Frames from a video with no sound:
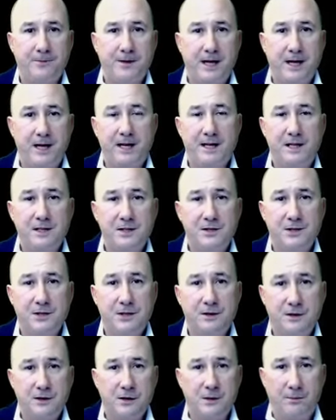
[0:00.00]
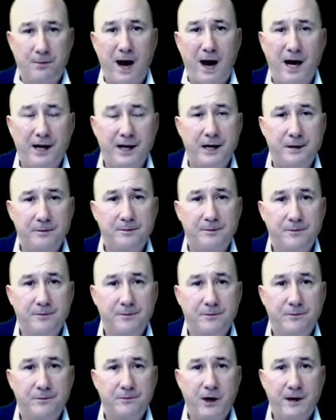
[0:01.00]
is the body,
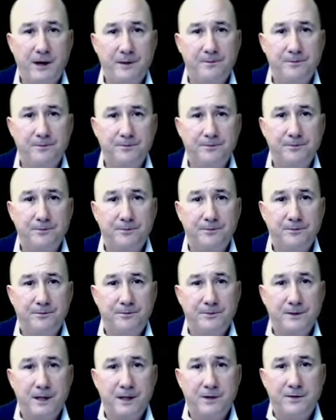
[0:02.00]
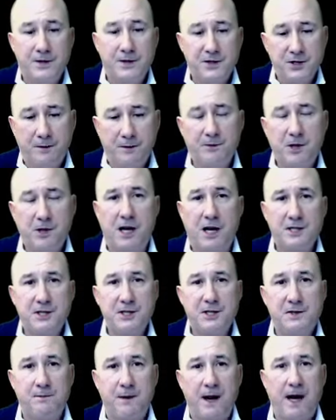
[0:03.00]
right? The
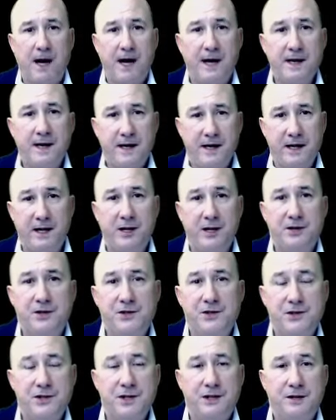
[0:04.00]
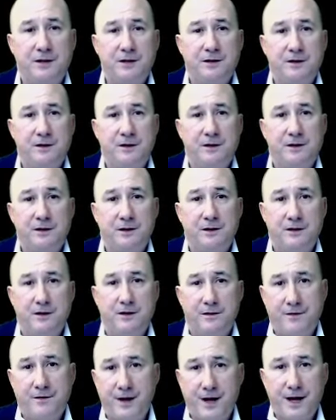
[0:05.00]
subconscious mind is
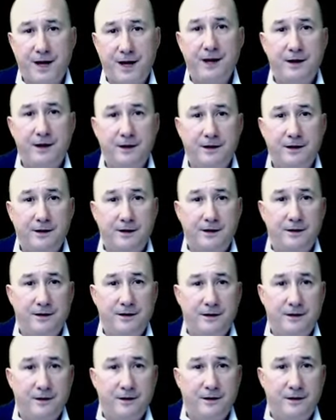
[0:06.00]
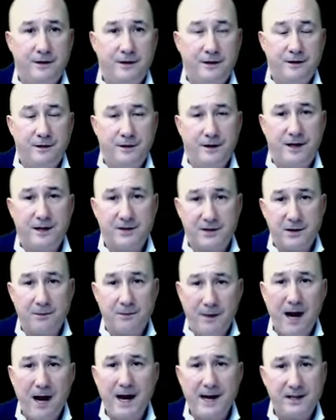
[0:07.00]
the
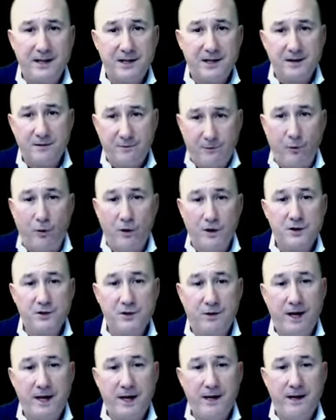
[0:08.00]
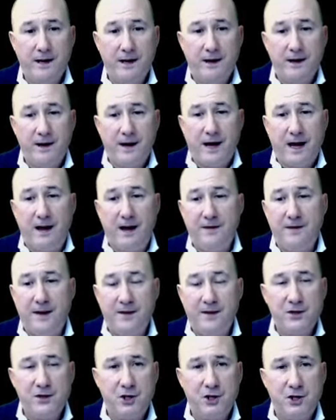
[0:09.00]
mind force, right? And then the
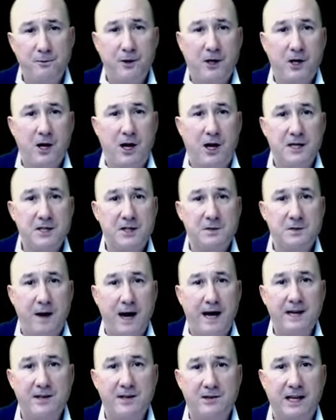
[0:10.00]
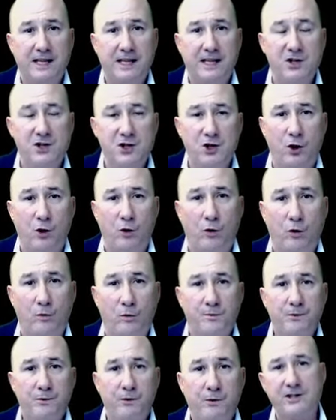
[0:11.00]
superconscious mind is like the soul,
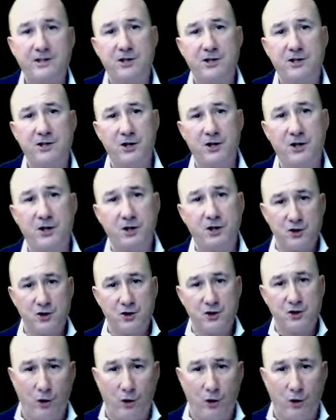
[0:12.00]
right? So your soul